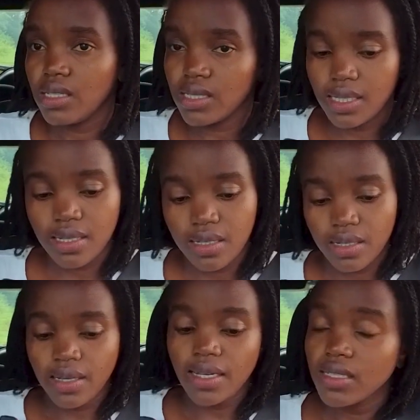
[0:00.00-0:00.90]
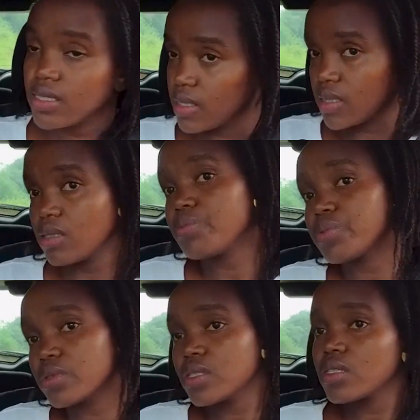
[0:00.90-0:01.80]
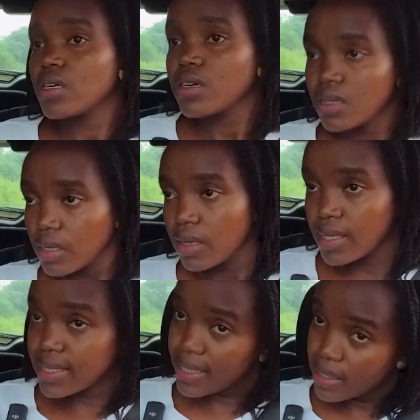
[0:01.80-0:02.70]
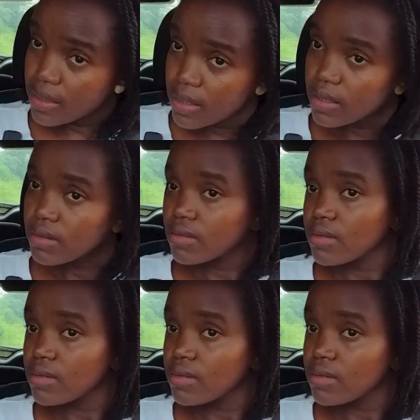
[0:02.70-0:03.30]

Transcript: is the architect's input, the site,